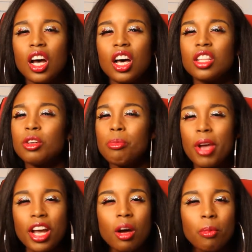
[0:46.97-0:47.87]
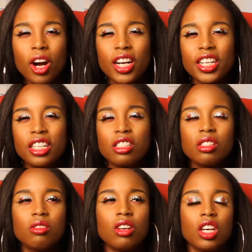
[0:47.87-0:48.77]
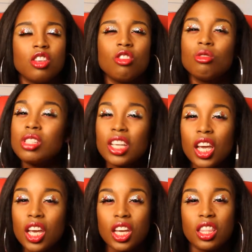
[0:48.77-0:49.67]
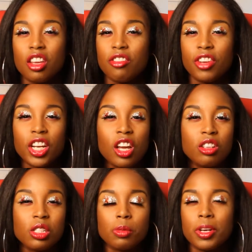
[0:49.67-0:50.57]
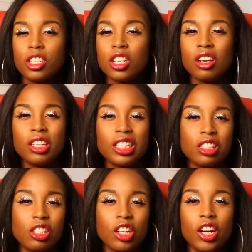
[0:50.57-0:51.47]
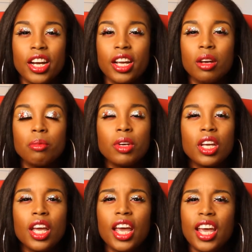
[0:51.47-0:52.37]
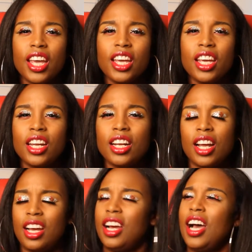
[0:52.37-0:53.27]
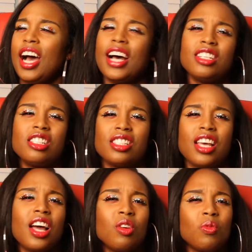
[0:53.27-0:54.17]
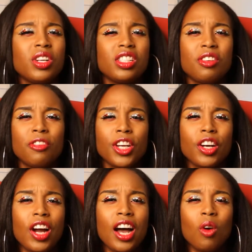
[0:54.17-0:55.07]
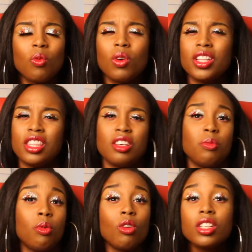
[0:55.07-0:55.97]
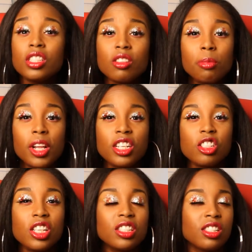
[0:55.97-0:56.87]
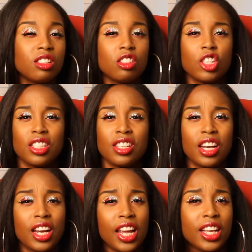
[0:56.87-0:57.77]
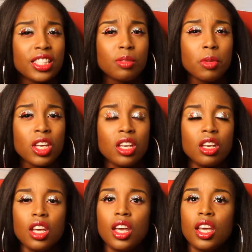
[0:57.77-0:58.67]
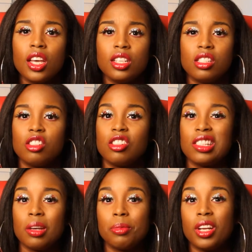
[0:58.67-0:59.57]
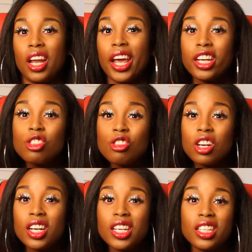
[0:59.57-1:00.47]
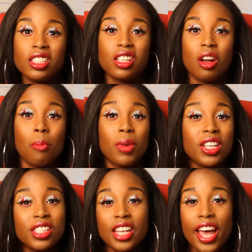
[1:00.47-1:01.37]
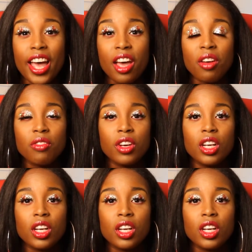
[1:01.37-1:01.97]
other makeup artists using it in their videos, especially on Instagram, and I just kind of wanted to figure out what the importance of blush is. Is it just an enhancement? Is it just something extra? Is it a must-have?